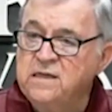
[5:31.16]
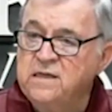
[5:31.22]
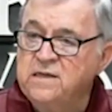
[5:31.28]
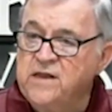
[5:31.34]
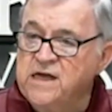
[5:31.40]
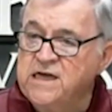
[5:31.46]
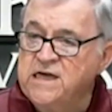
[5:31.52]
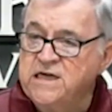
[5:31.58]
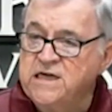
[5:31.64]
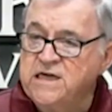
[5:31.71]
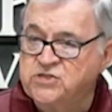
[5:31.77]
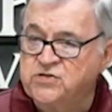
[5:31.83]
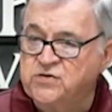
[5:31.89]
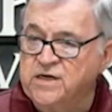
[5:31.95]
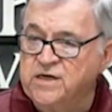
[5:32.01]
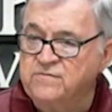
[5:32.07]
the
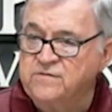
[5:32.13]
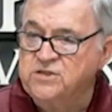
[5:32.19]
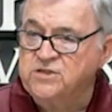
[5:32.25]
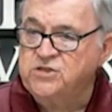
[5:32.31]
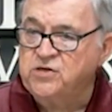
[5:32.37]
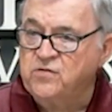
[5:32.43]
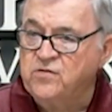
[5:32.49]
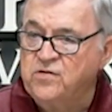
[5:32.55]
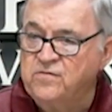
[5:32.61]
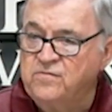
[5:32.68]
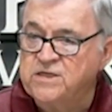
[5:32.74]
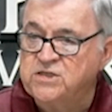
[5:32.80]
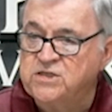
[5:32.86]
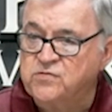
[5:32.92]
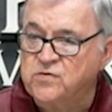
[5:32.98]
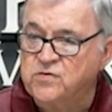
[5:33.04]
history of the children of
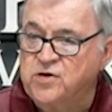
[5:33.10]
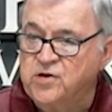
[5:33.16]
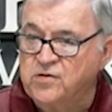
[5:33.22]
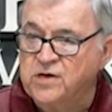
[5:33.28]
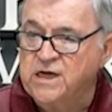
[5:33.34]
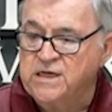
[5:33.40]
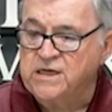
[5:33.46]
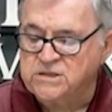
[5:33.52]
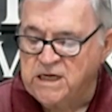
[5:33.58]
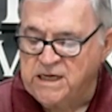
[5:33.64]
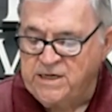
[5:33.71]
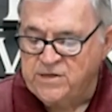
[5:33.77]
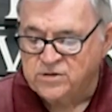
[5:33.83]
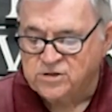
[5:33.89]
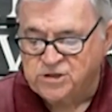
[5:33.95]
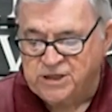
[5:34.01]
Israel during his
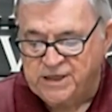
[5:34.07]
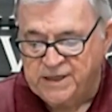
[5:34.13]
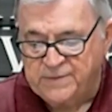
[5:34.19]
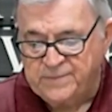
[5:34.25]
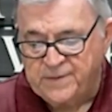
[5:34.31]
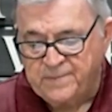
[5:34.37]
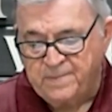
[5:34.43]
leadership.